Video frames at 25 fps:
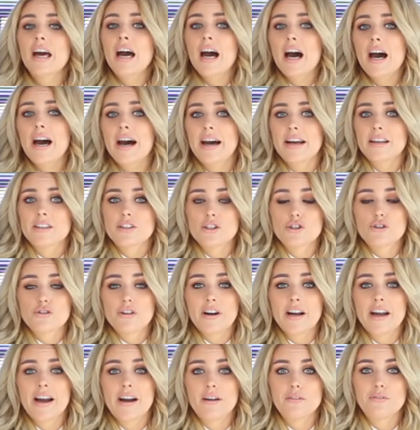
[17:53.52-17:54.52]
to
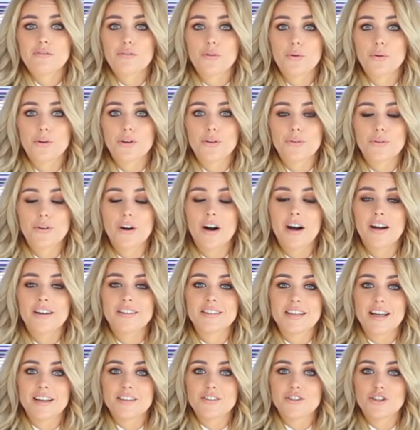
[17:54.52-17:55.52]
try out for you
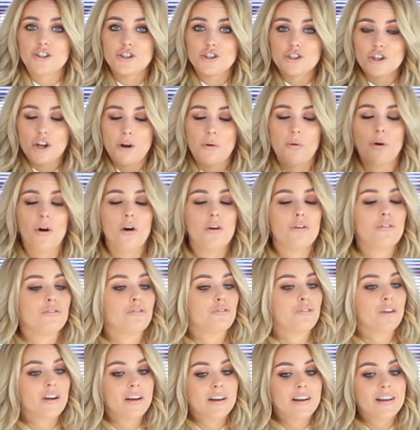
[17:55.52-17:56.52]
guys and to show off
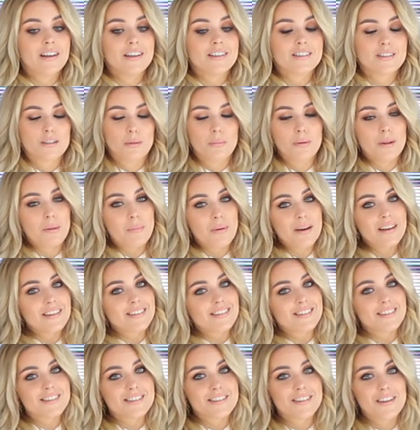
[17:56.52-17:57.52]
some of the
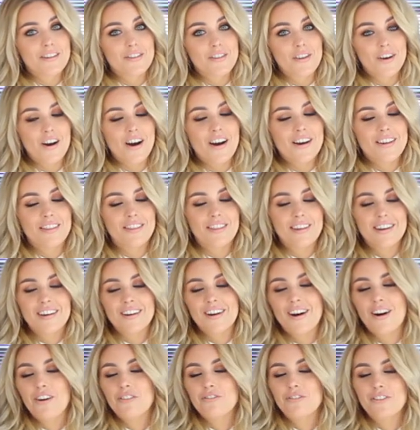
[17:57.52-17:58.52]
bits that I
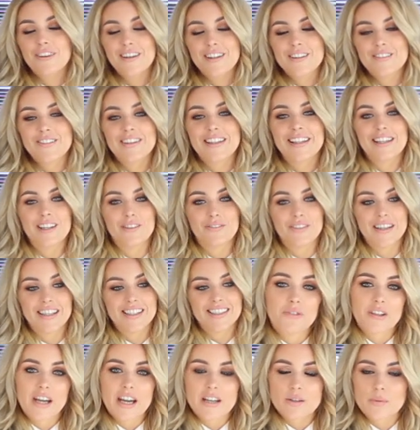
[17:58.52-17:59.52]
think are really, really lovely.
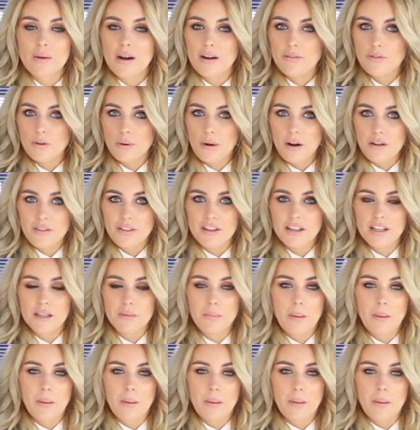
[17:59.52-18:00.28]
Don't forget as well, if you are thinking